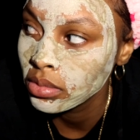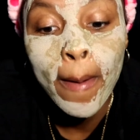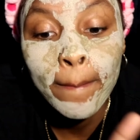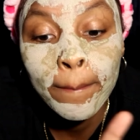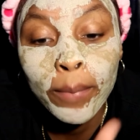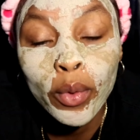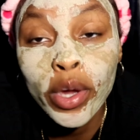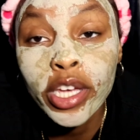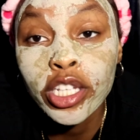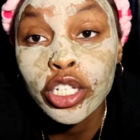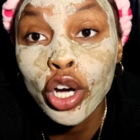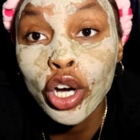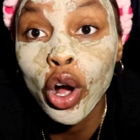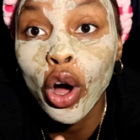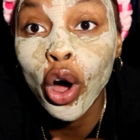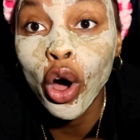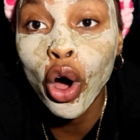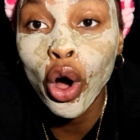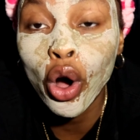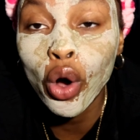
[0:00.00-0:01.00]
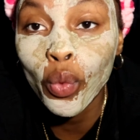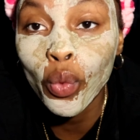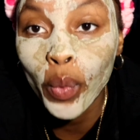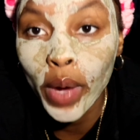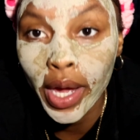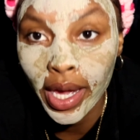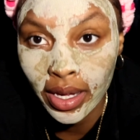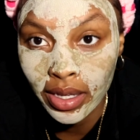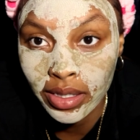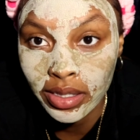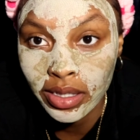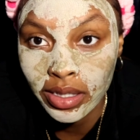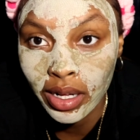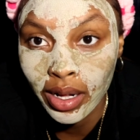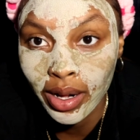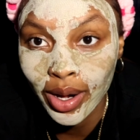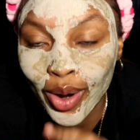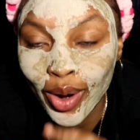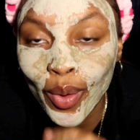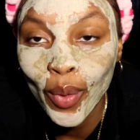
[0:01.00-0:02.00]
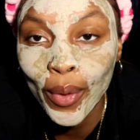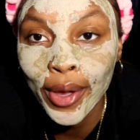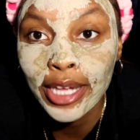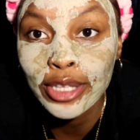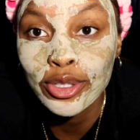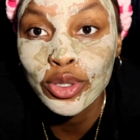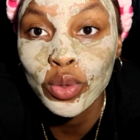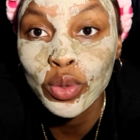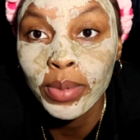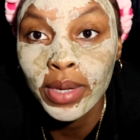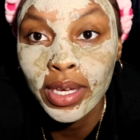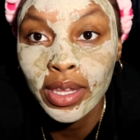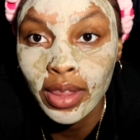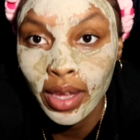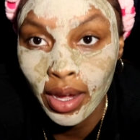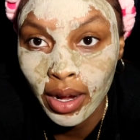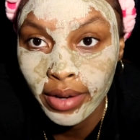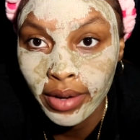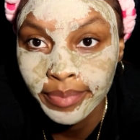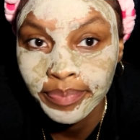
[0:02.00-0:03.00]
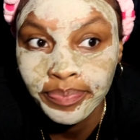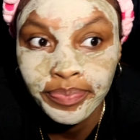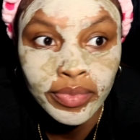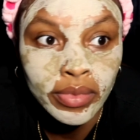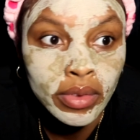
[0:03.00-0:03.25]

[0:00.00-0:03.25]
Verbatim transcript: Boys are always going to be there.